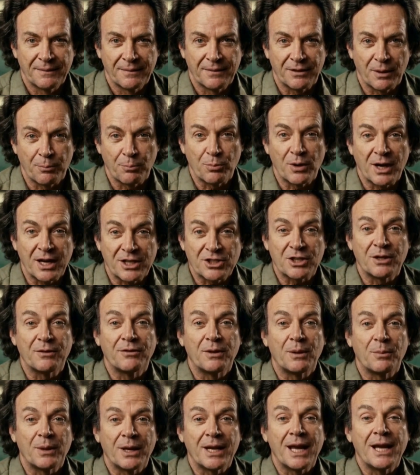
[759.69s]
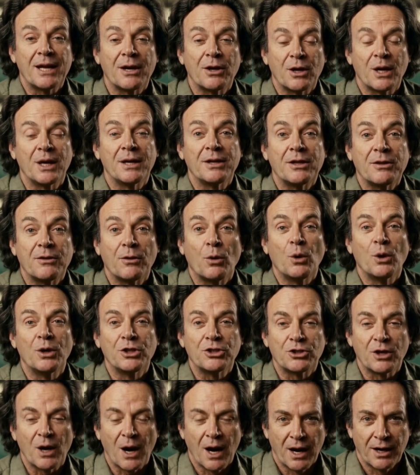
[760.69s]
The pressure from electrons
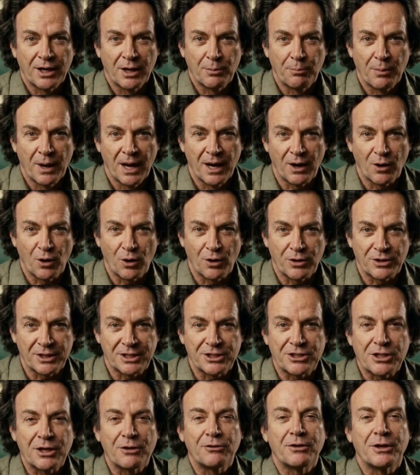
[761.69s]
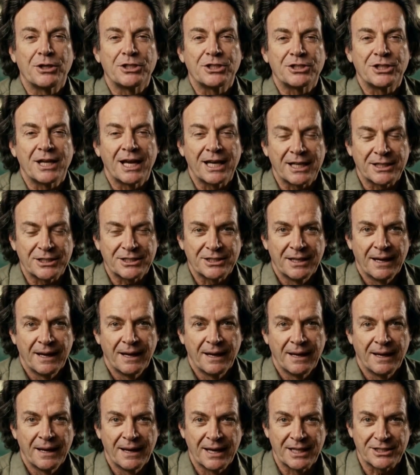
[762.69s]
forced to occupy all these different states
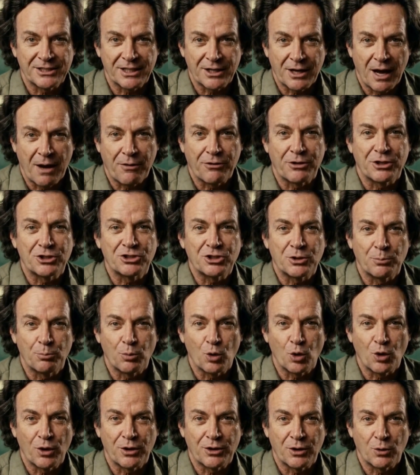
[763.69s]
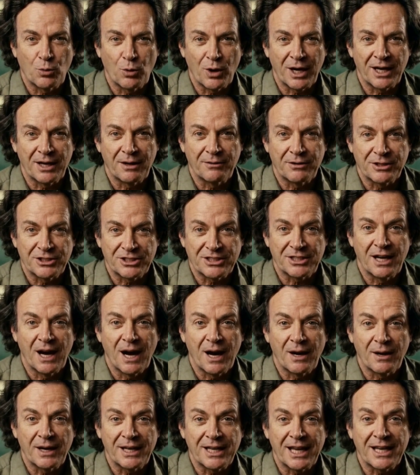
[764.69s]
is enough to support the weight of a
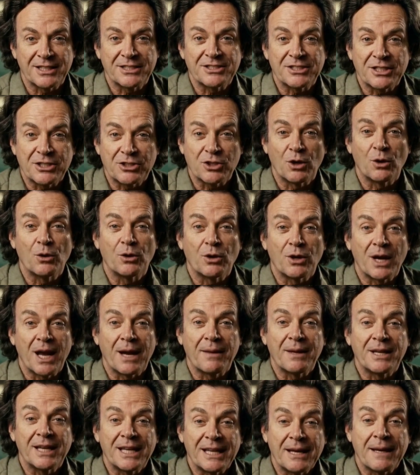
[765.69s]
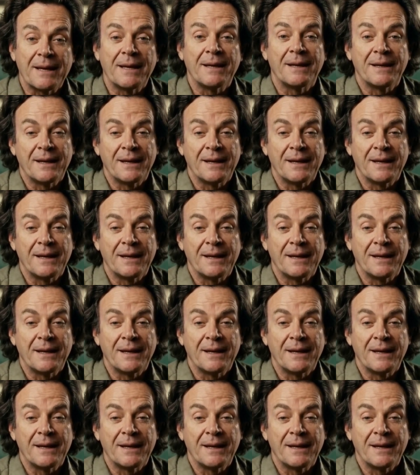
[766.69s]
star against its own gravity.